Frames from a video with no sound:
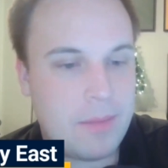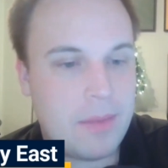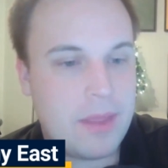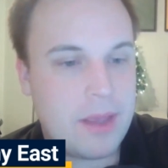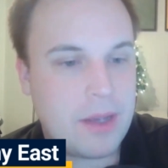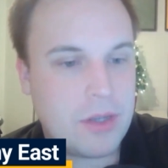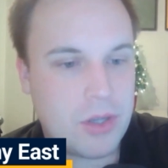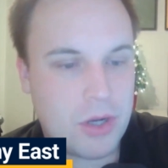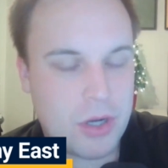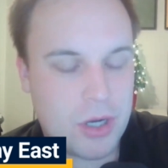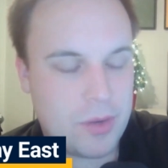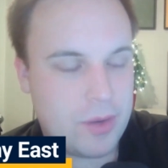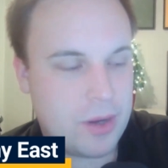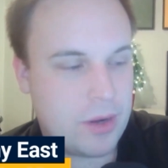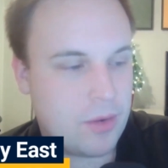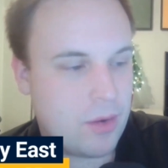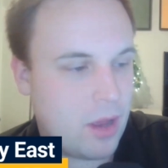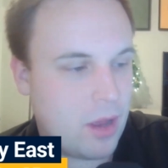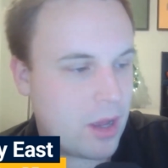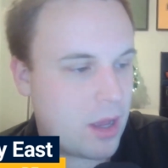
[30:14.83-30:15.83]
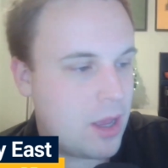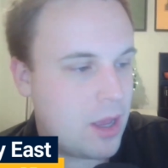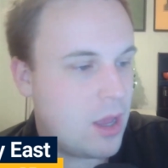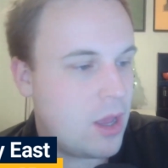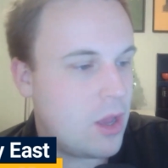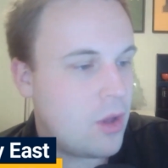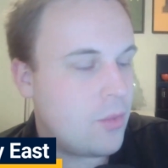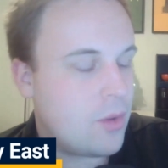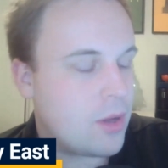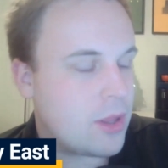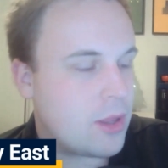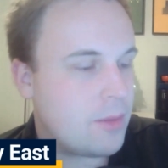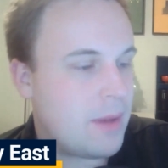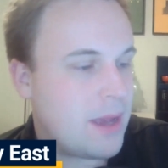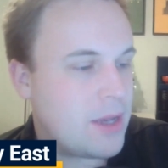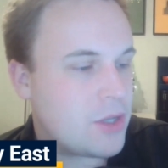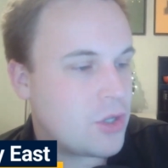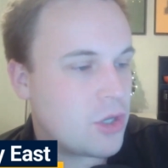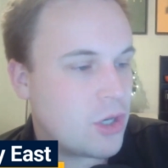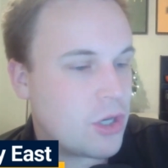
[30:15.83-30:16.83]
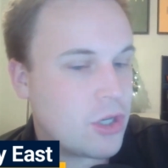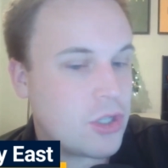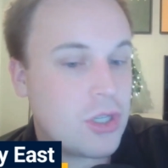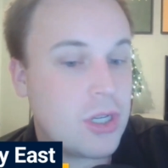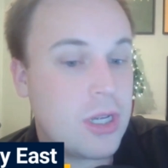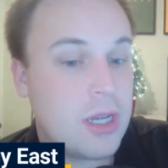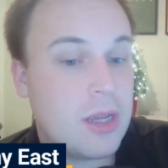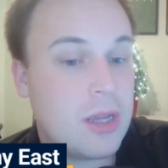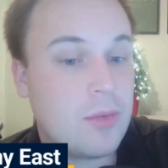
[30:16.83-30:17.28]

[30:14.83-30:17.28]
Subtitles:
things that are going wrong with the Pacers.